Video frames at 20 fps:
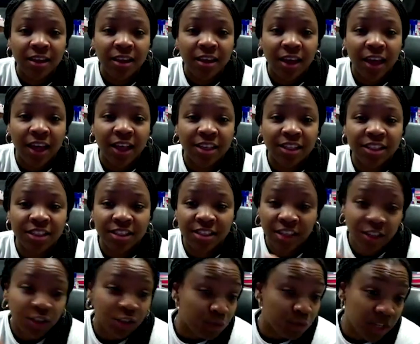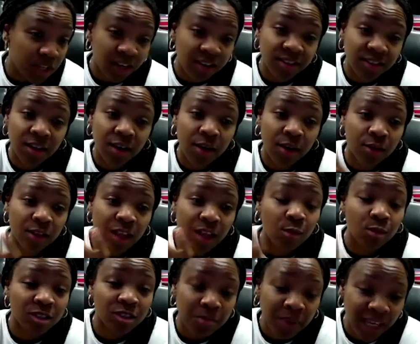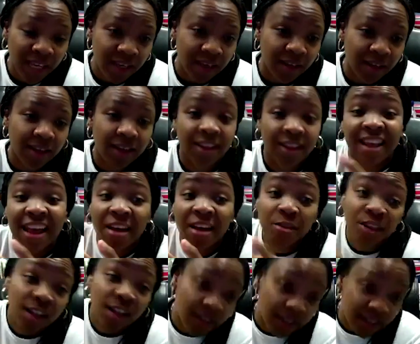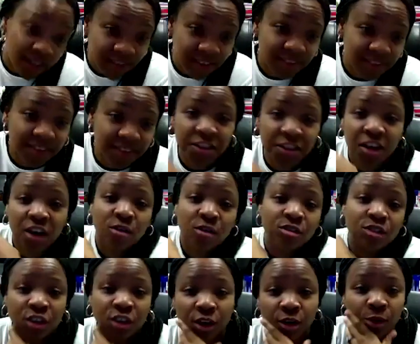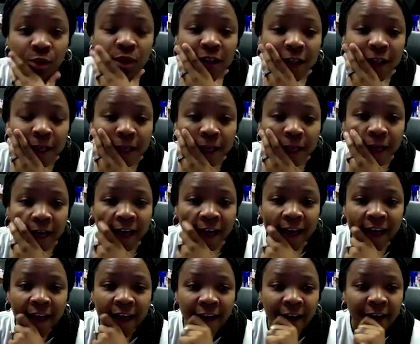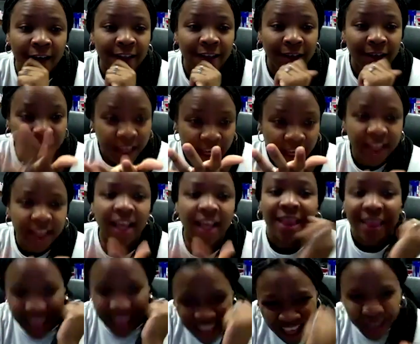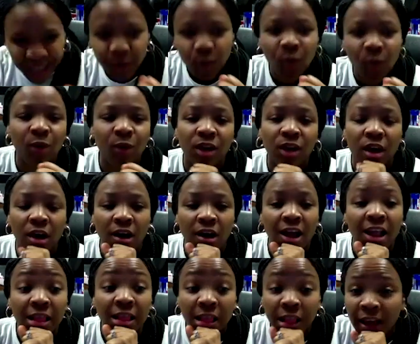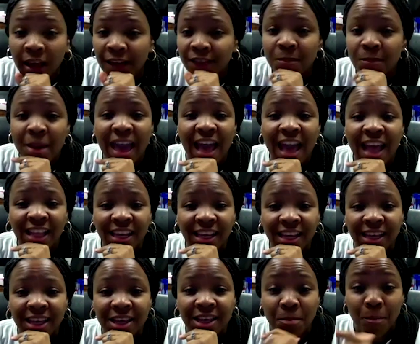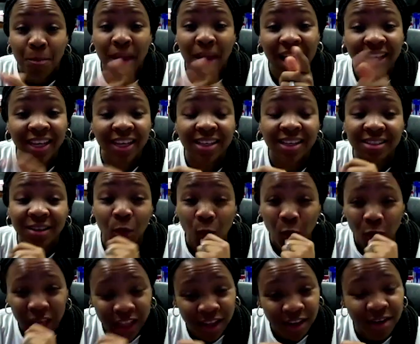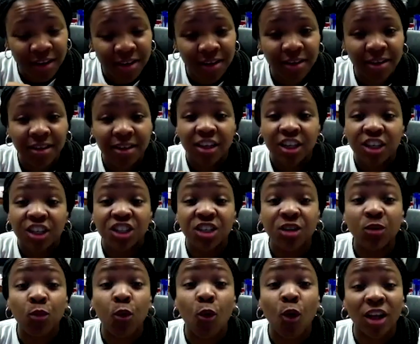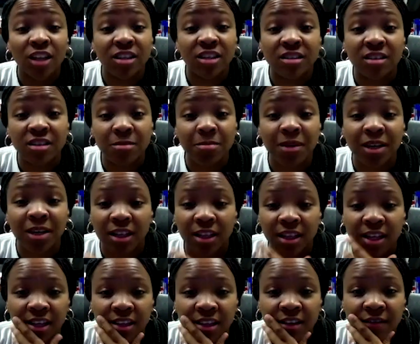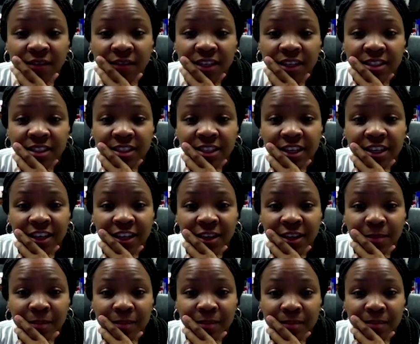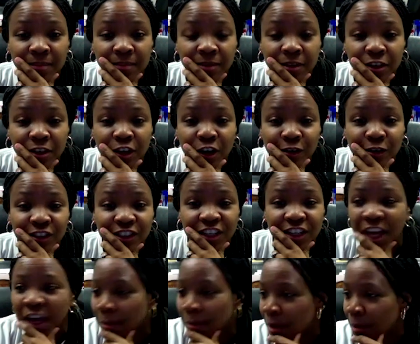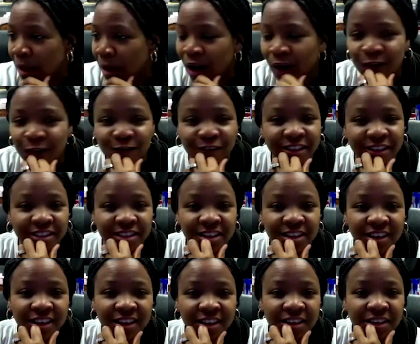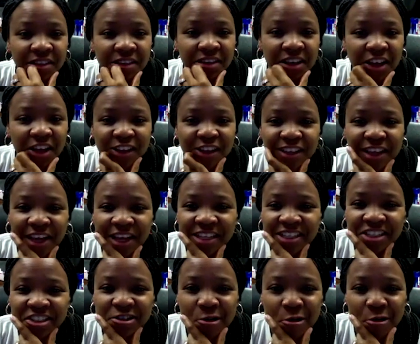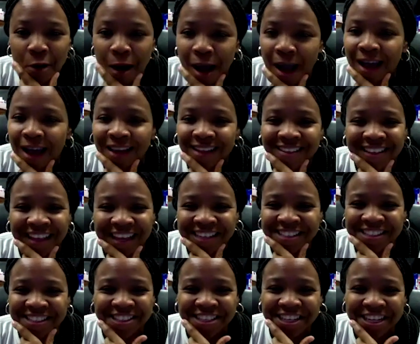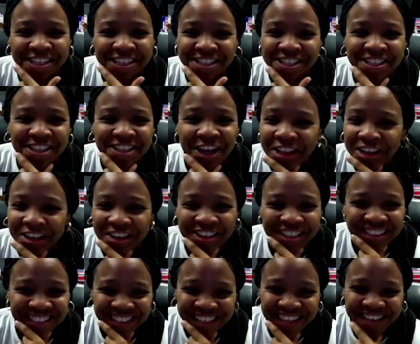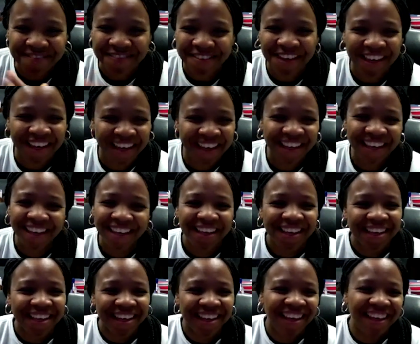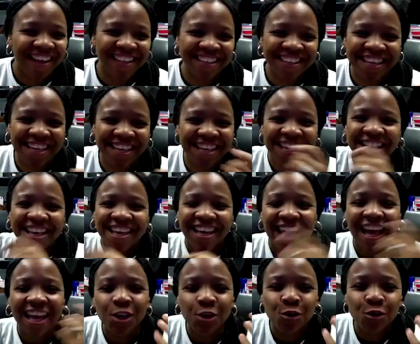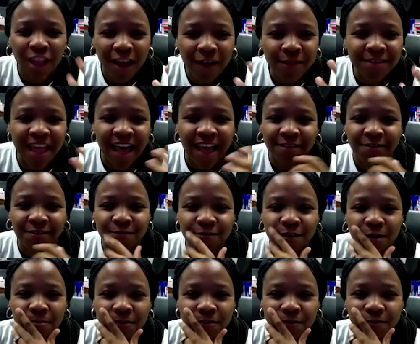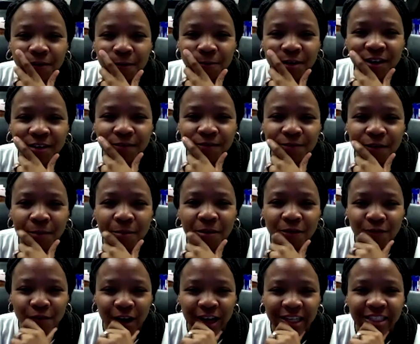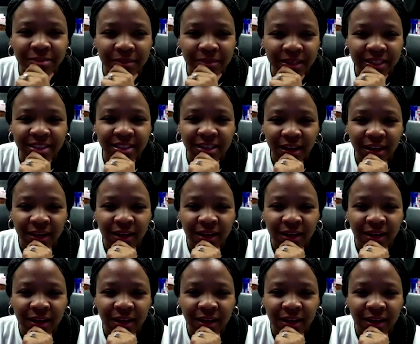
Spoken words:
And she said, 2 years ago, that was me. And now look, you know, so I like where we are. I love Maddie. Maddie is a winner. She wants to be a leader of this team. You know, she came in my office the other day and just cried. Like, she thinks she's underachieving. and you love that from a freshman.